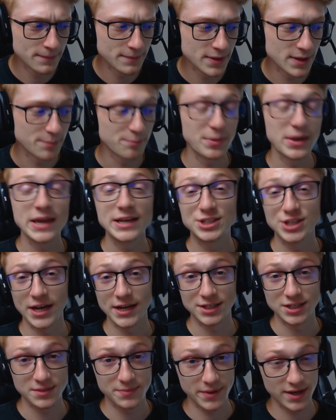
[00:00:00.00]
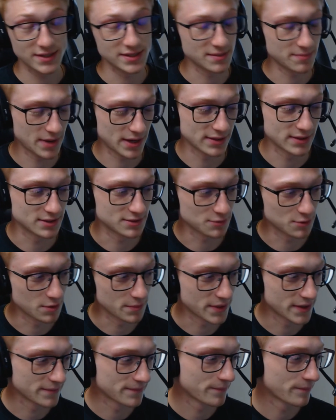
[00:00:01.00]
PJ, just because he made this for
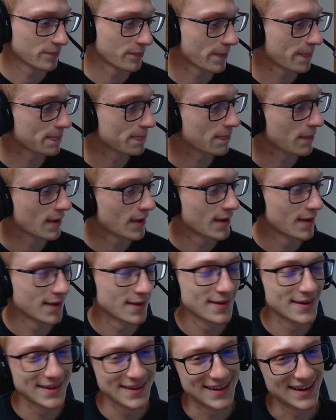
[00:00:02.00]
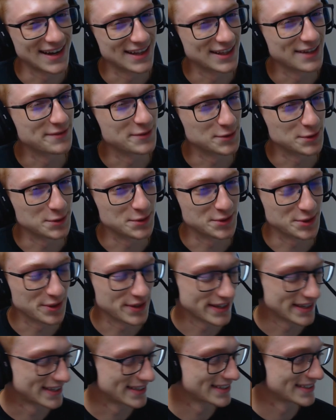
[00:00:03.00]
me. I love you too,
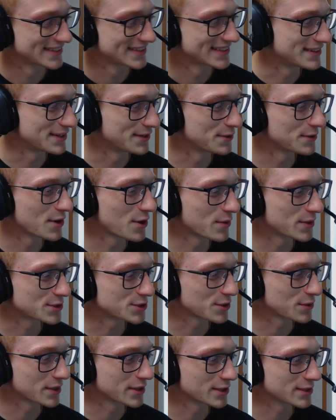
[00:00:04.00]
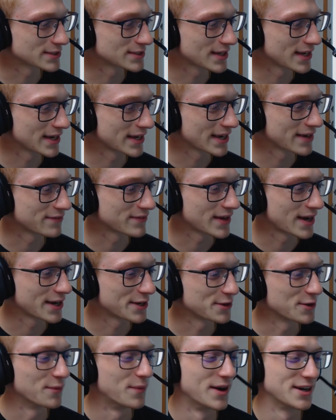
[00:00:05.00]
Choli. You know what Choli looks like? If not, you
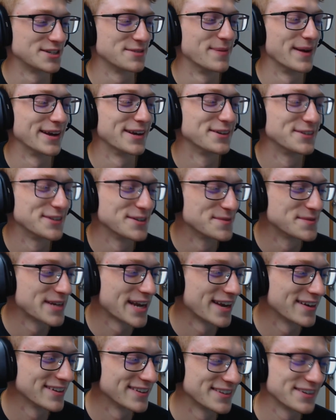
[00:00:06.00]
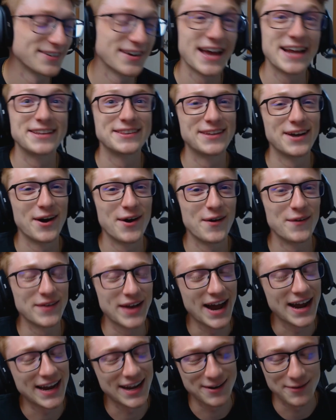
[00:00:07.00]
don't watch my YouTube channel, dude. I don't. I
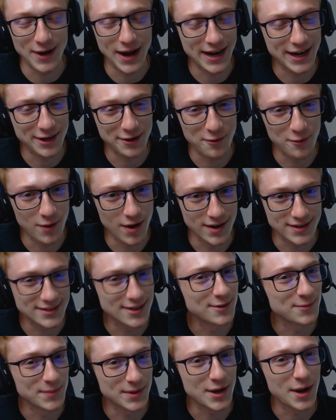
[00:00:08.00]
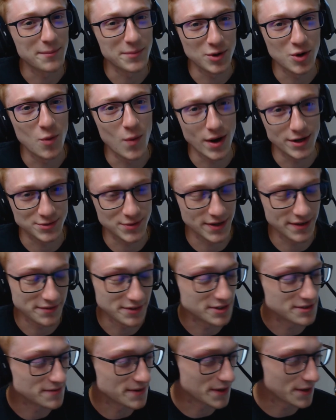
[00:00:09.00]
gotta go watch. I'm gonna go watch right after
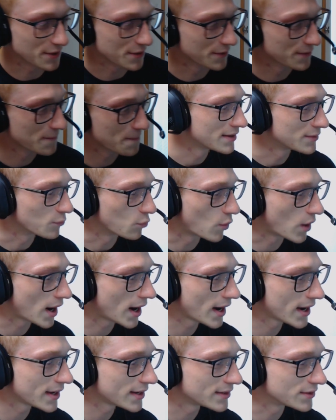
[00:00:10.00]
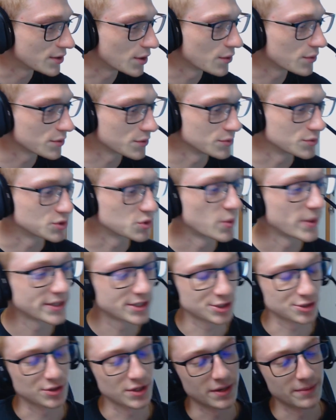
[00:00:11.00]
this video. Why don't you Twitch
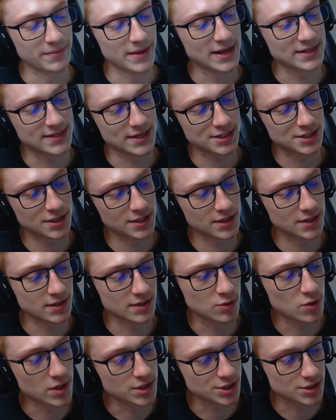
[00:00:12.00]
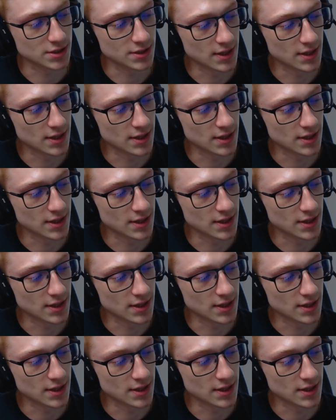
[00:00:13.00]
stream? That's actually a good question.